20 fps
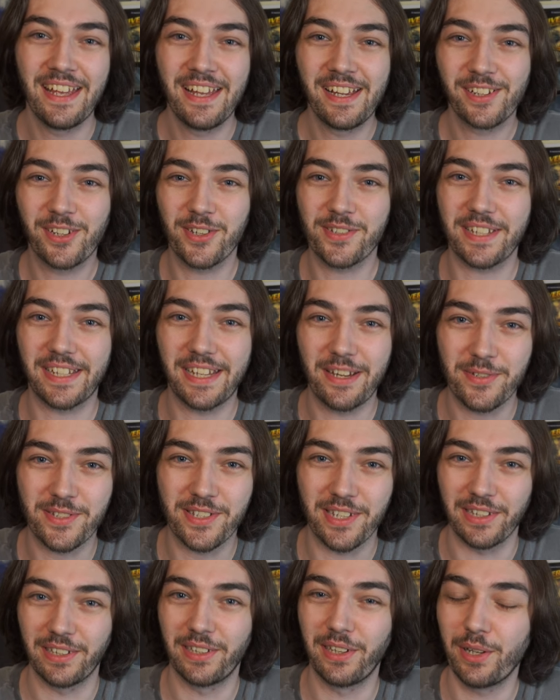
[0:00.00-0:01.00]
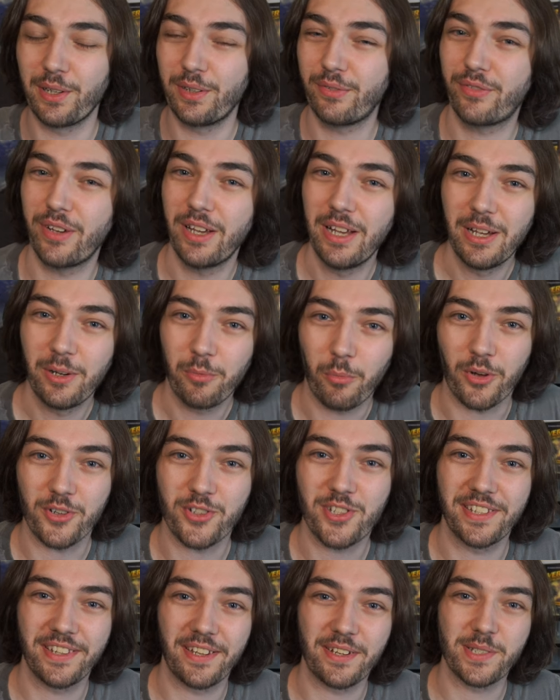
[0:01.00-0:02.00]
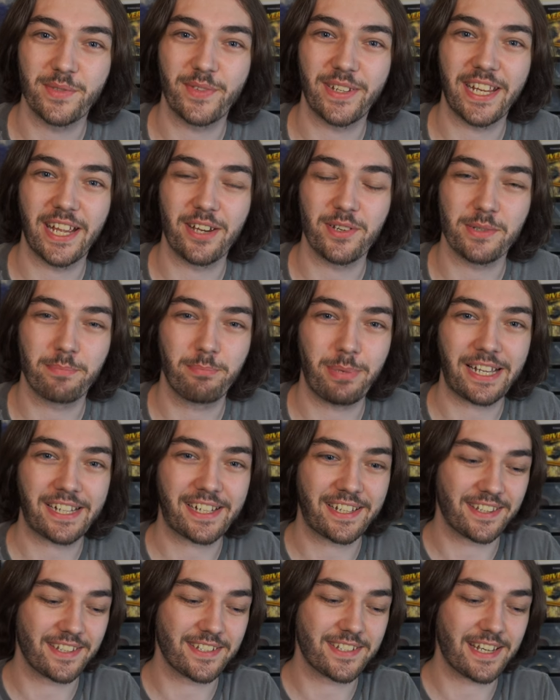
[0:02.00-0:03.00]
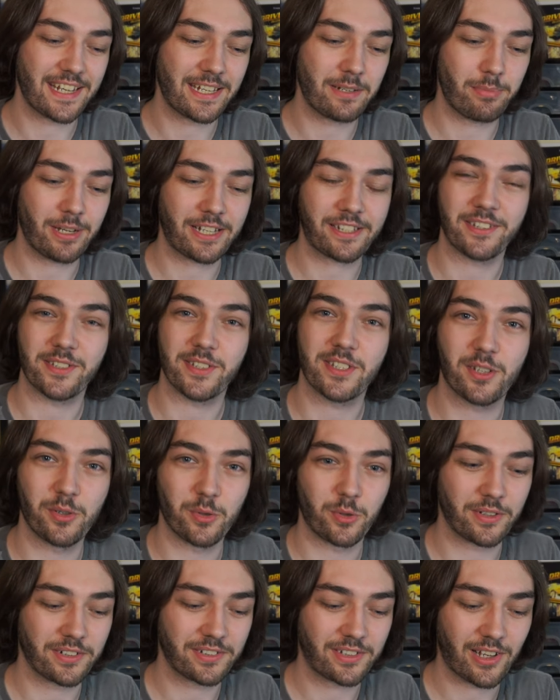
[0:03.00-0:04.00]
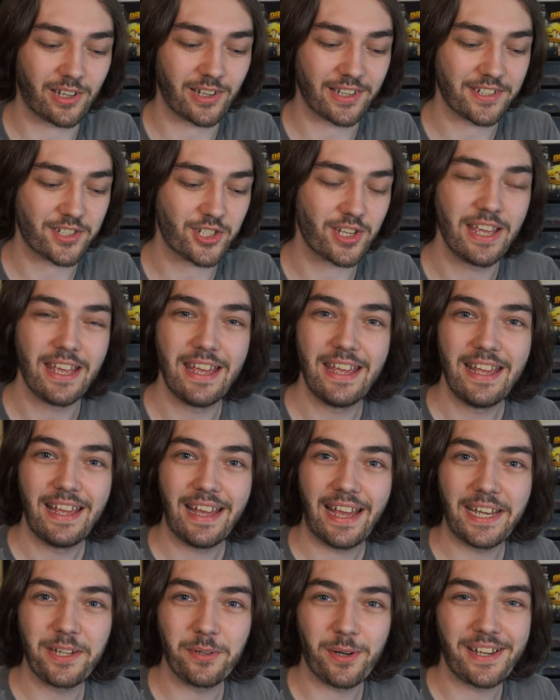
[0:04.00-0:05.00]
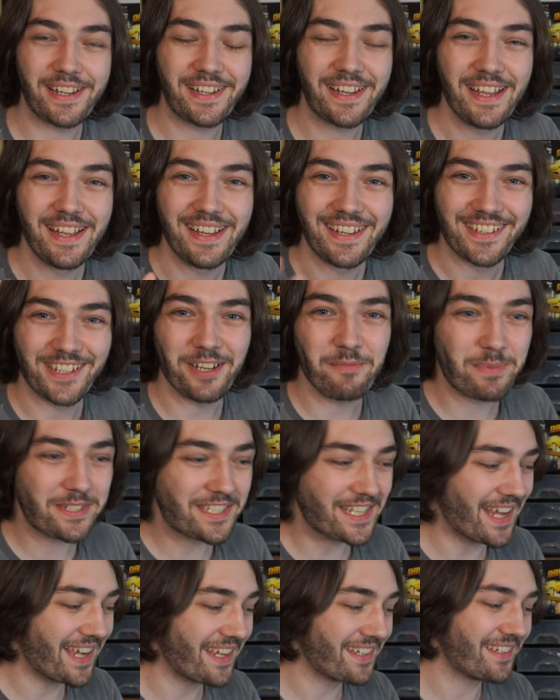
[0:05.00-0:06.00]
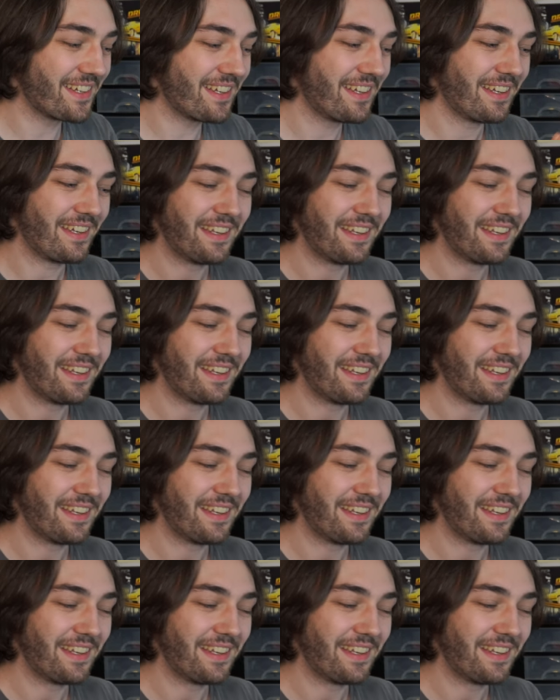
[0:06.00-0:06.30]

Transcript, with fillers: because I used to love watching those videos back in the day, back at school and college. Anyway, number 10,